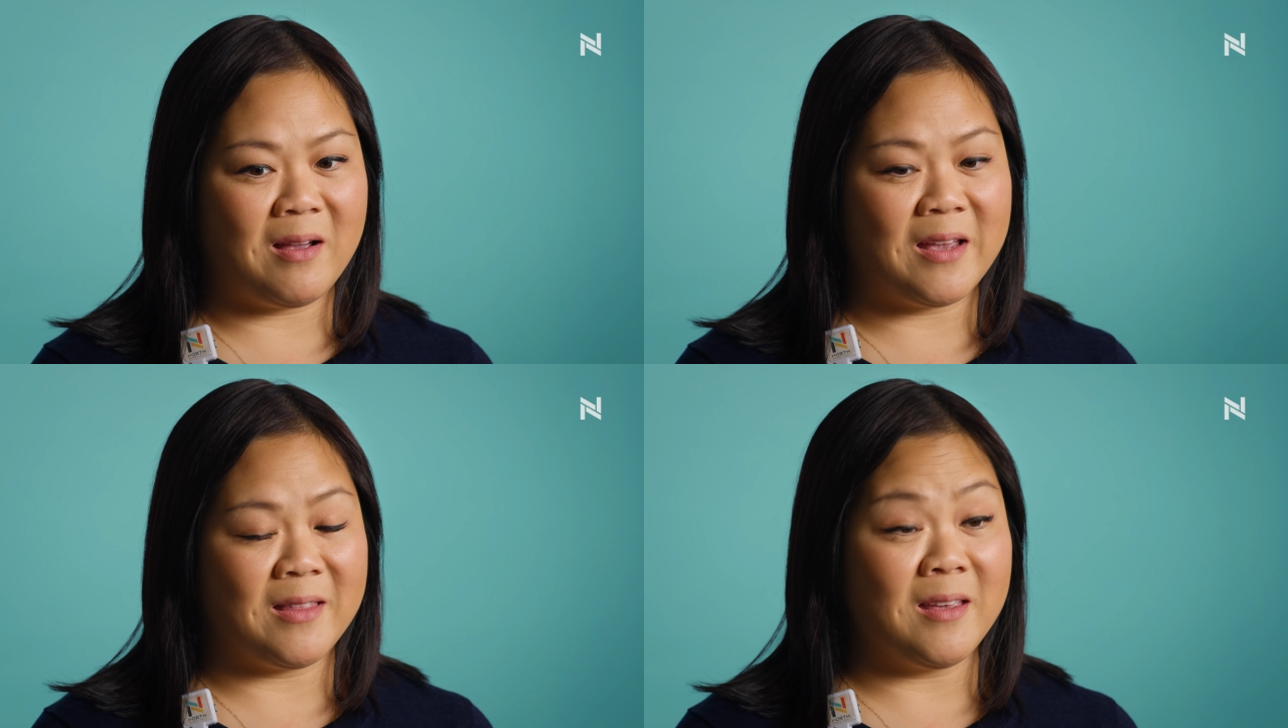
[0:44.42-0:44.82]

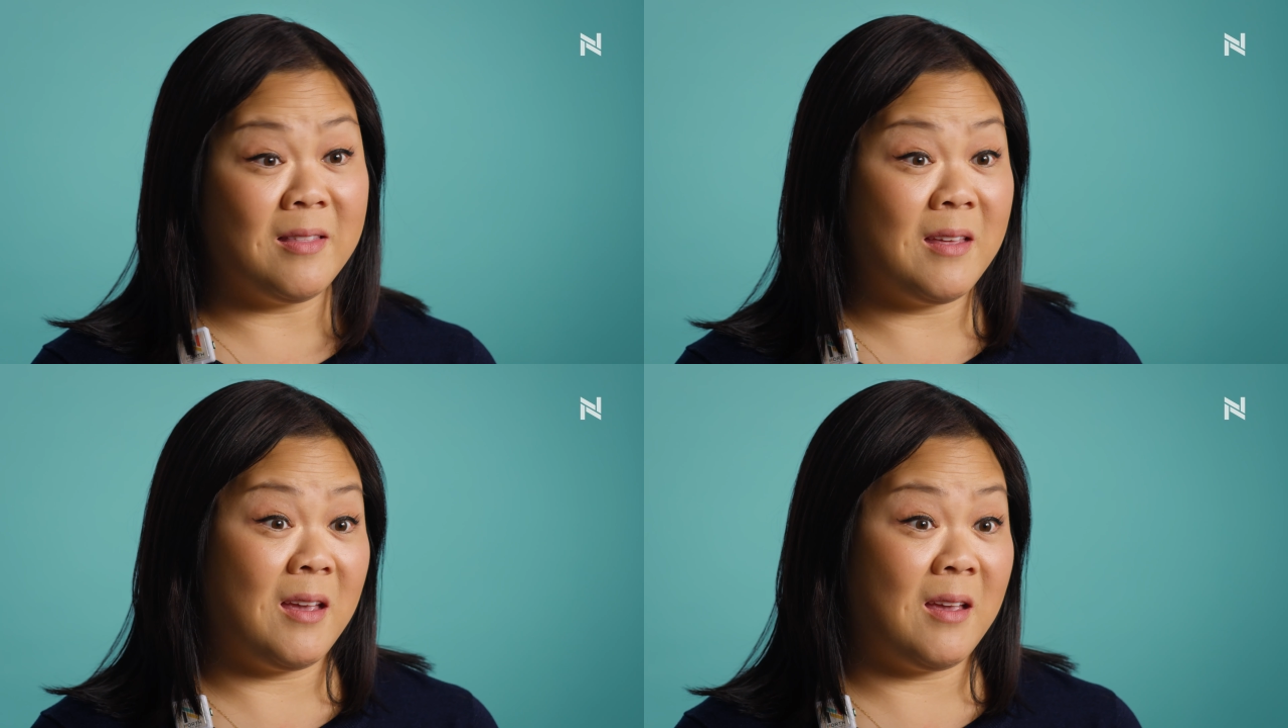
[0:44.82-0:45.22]
I think
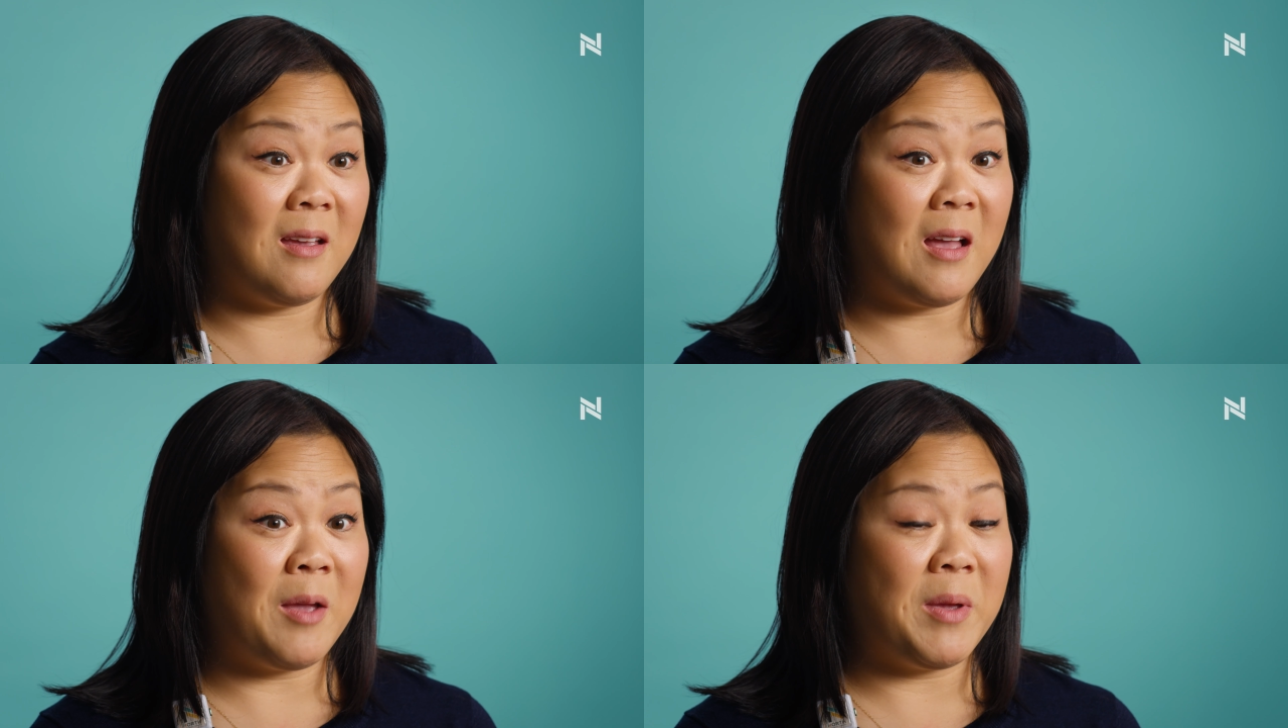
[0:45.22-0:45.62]

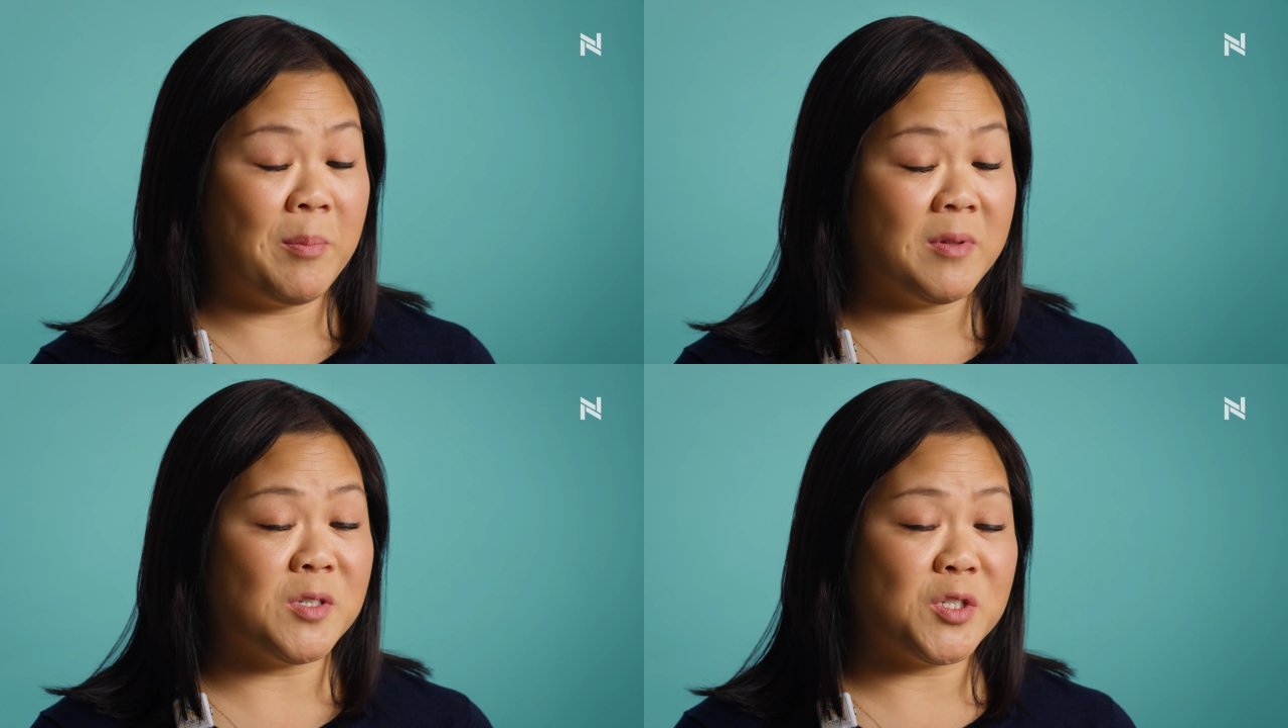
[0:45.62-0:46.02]
they I'm
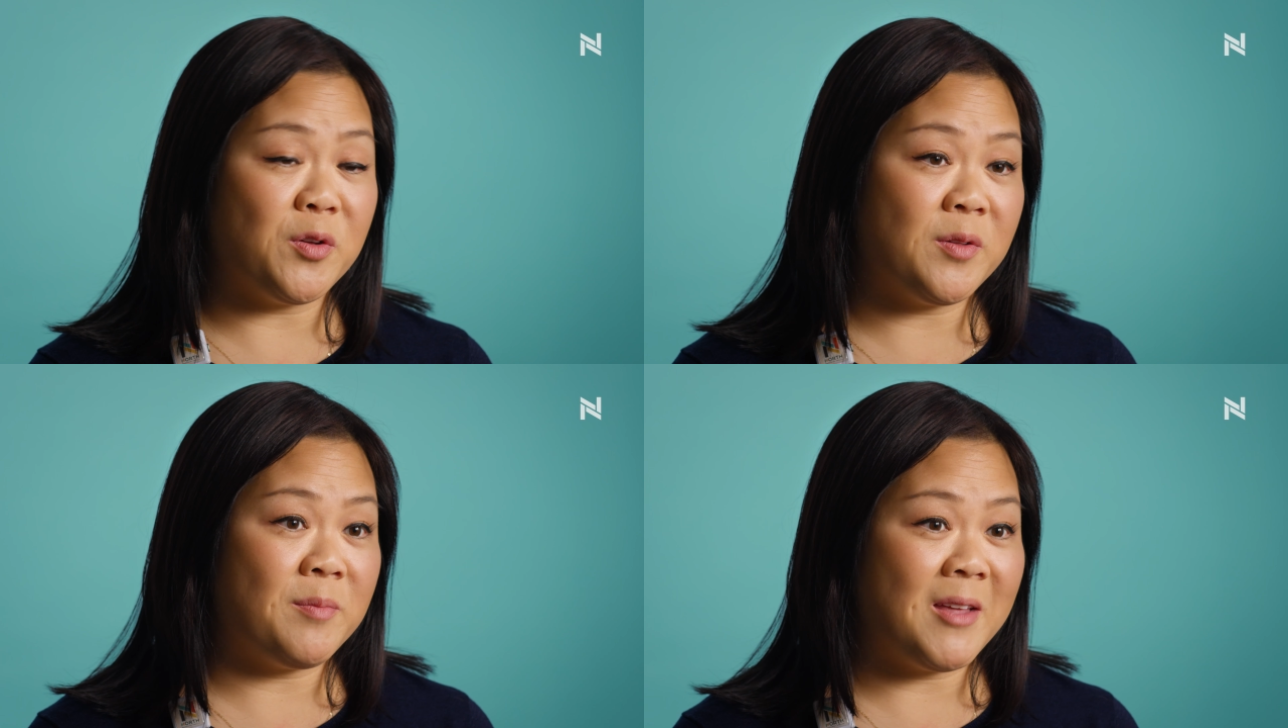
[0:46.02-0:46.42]
able to
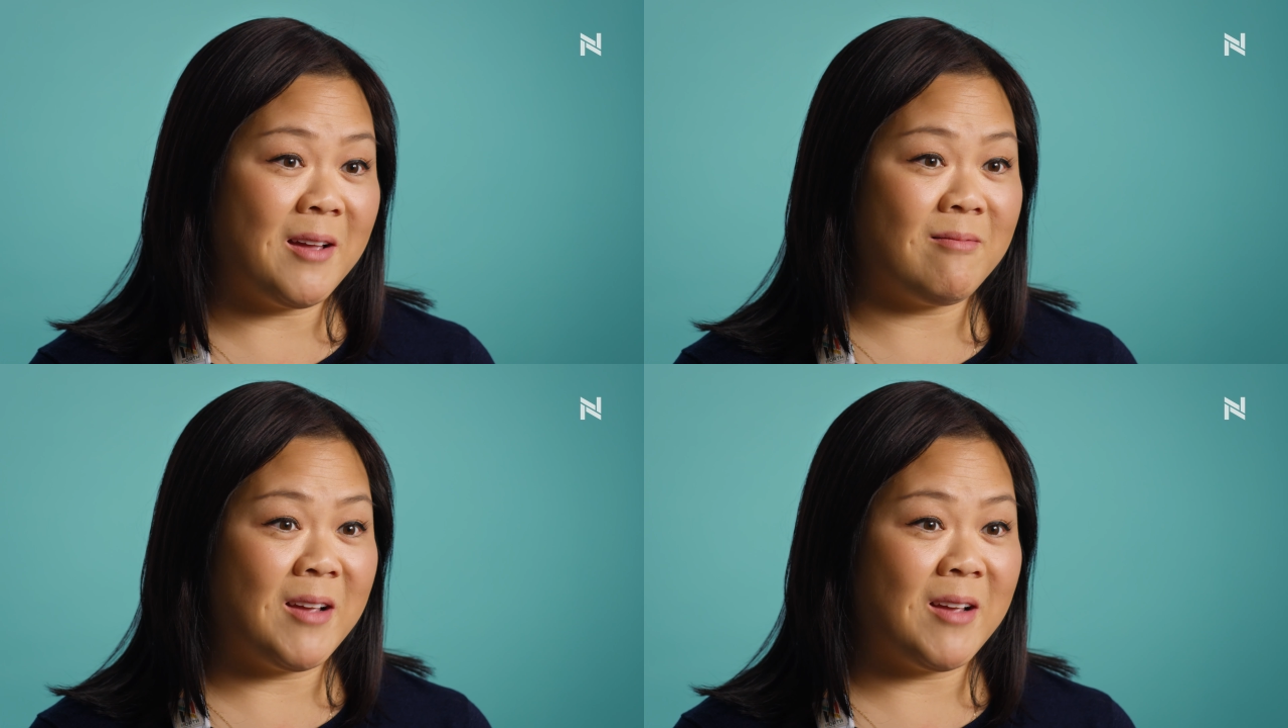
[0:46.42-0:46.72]
show them that